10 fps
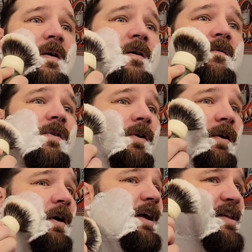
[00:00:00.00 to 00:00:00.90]

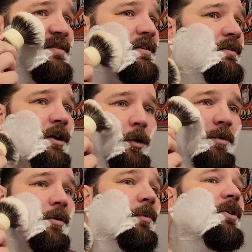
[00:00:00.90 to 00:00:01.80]
for a Henson
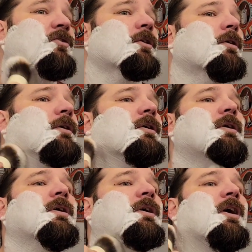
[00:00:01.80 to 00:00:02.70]
aluminum razor.
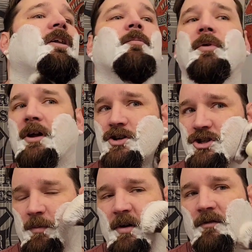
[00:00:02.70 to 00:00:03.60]
And then plus
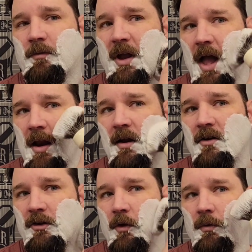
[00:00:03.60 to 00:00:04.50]
shipping from Canada,
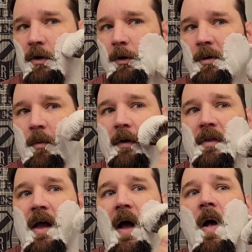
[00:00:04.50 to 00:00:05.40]
so a little bit more than
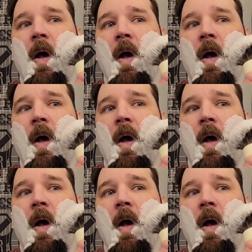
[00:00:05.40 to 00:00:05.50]
that.